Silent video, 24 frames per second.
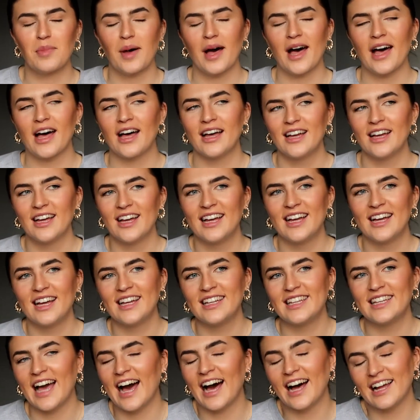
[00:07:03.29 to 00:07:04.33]
But
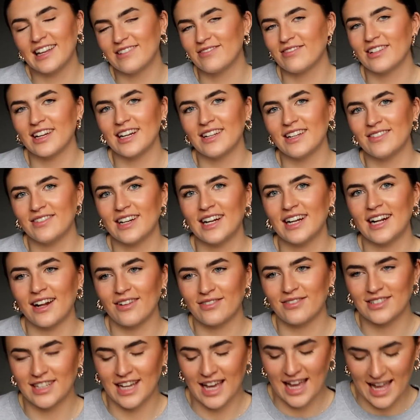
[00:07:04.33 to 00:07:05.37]
yeah, I really, really
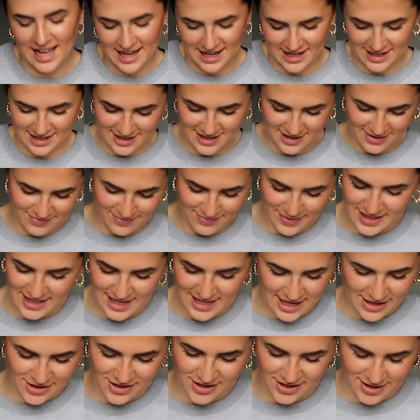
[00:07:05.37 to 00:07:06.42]
loved it, and my
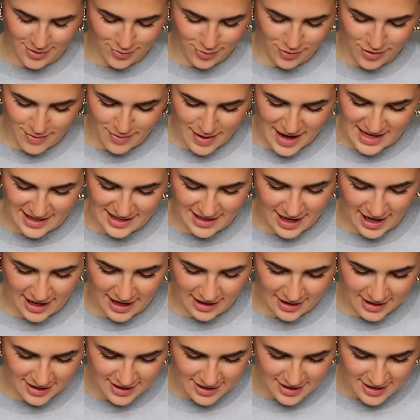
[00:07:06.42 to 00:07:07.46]
teachers were
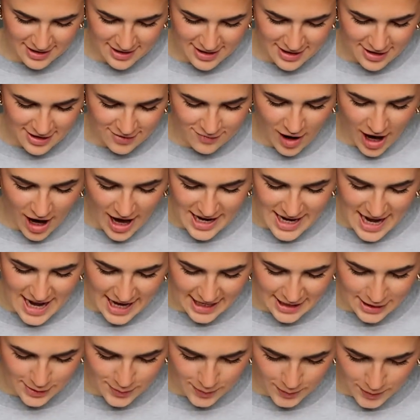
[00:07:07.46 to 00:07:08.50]
amazing. Right,
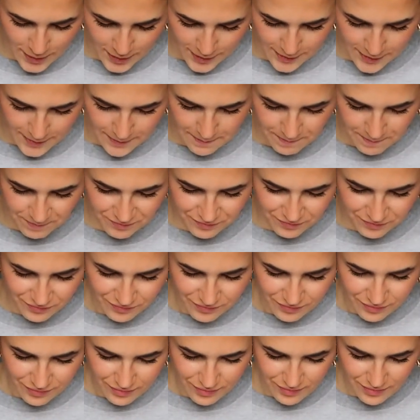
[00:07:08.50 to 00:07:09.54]
next one.
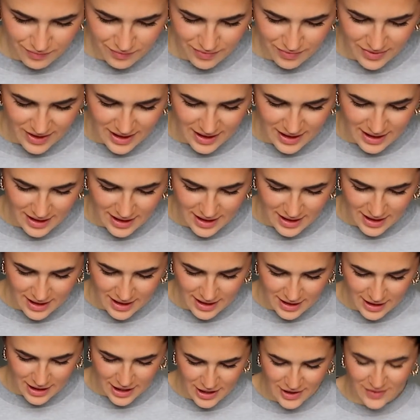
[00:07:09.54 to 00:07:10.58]

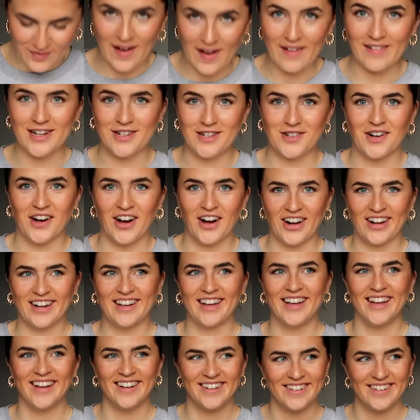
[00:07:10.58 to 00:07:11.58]
You very drunk.